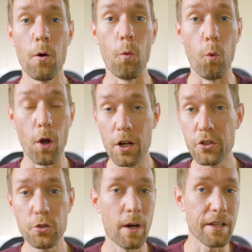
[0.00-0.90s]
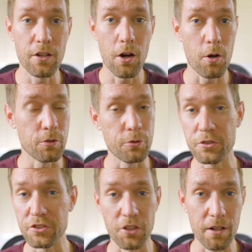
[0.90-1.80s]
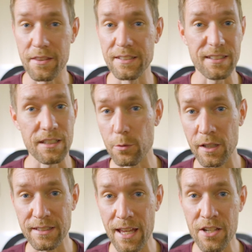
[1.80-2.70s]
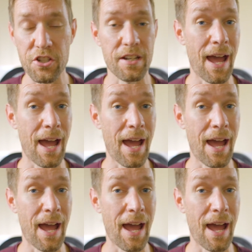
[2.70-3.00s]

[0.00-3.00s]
where do I go to start this eRIGS engine?